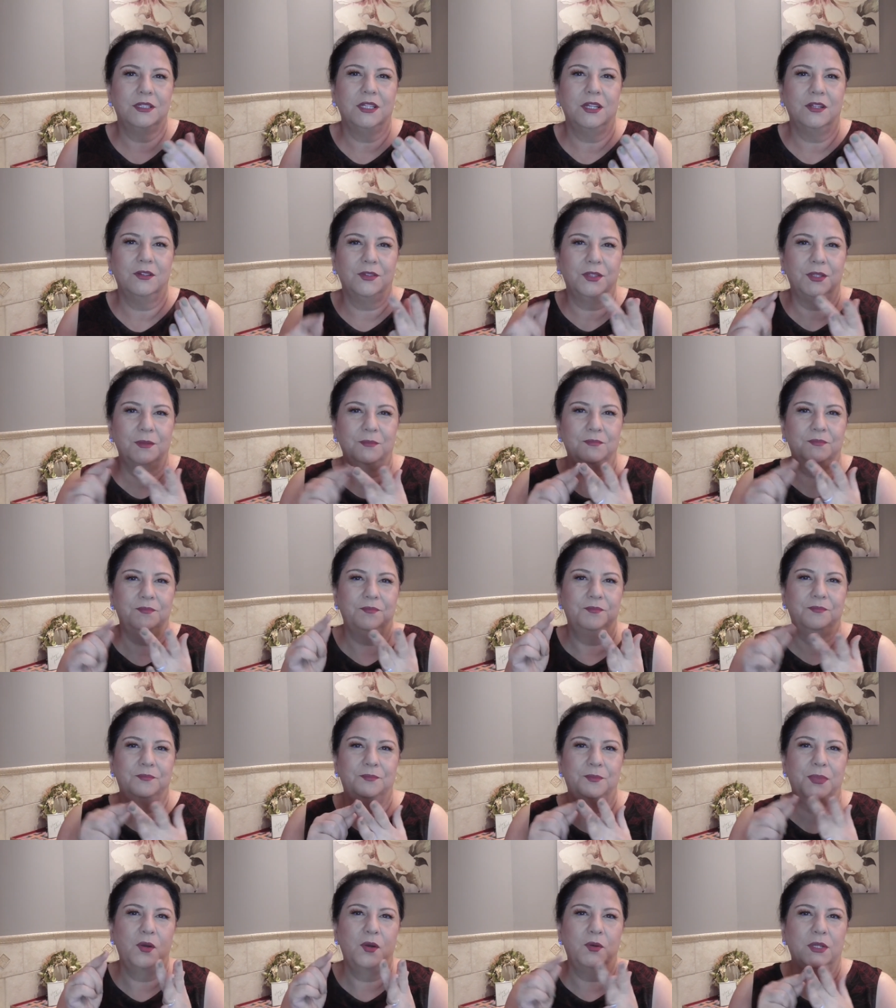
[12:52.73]
you know, the
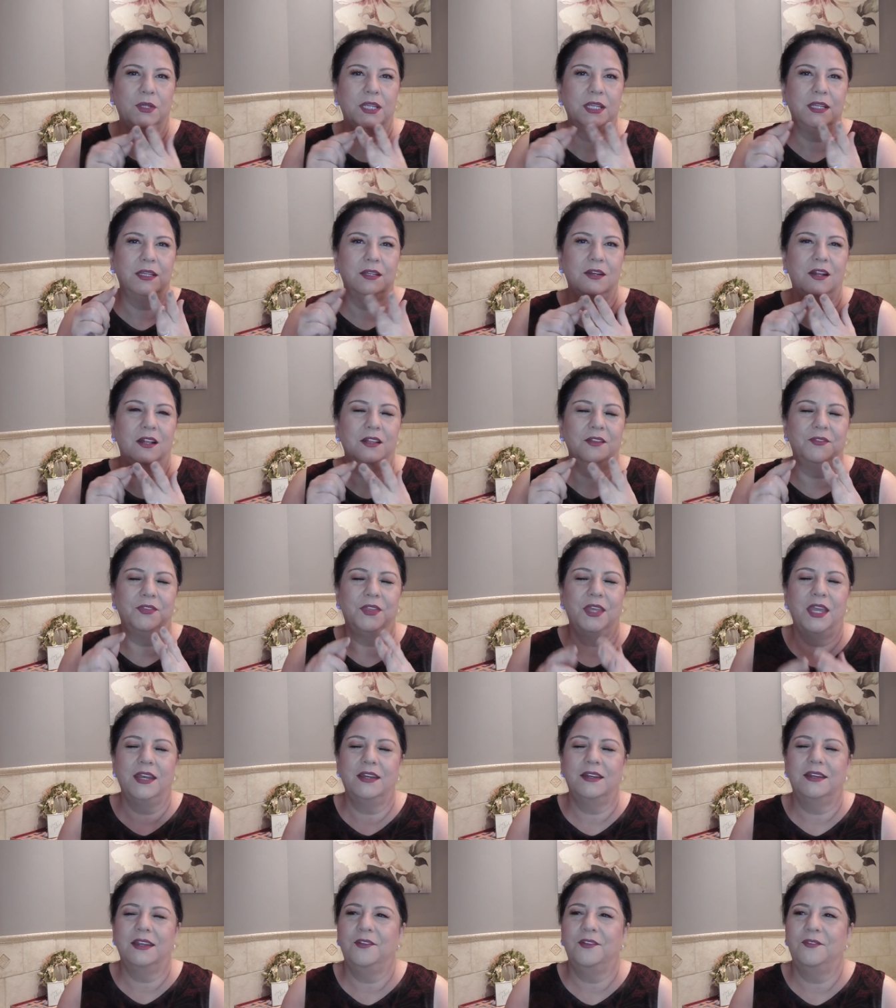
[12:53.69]
poking and all of
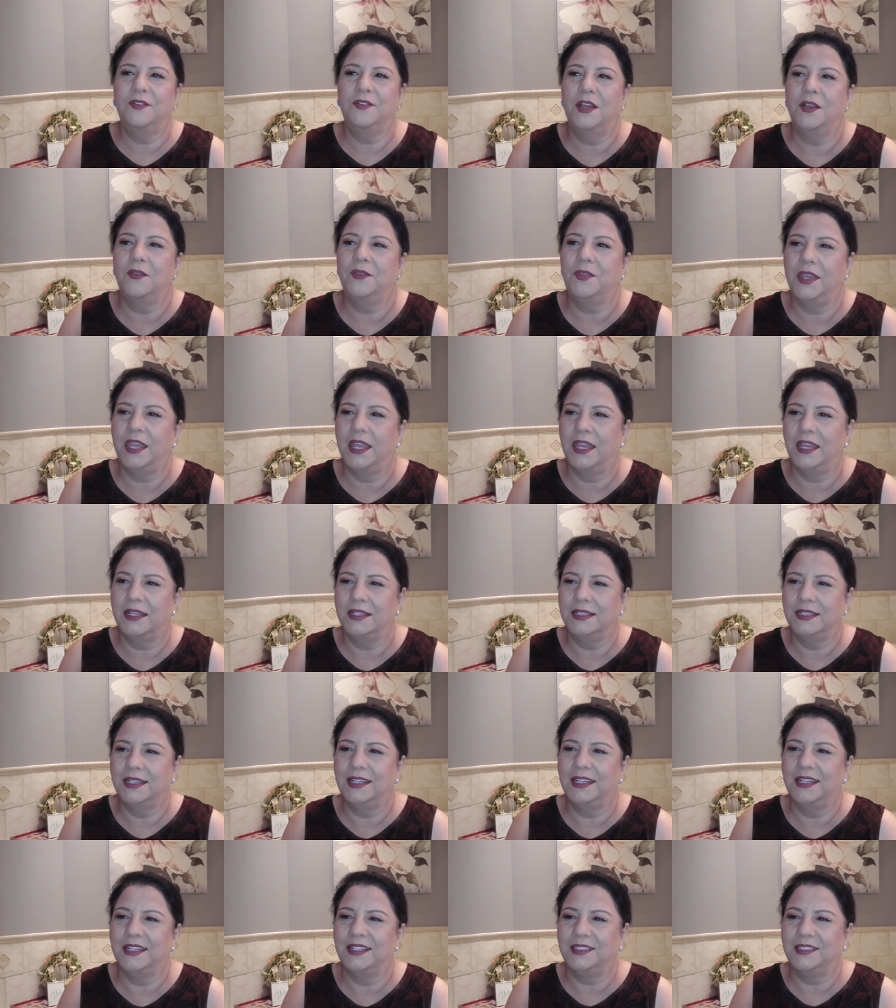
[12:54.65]
that, I found that.
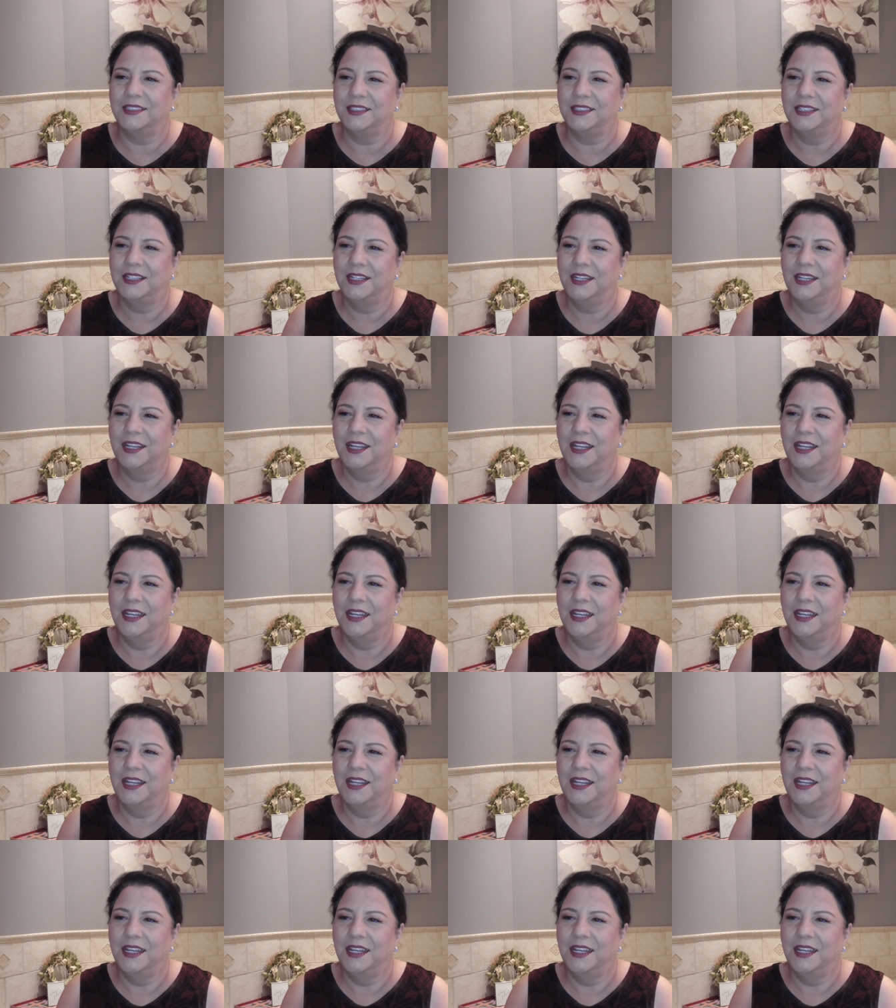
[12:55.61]
And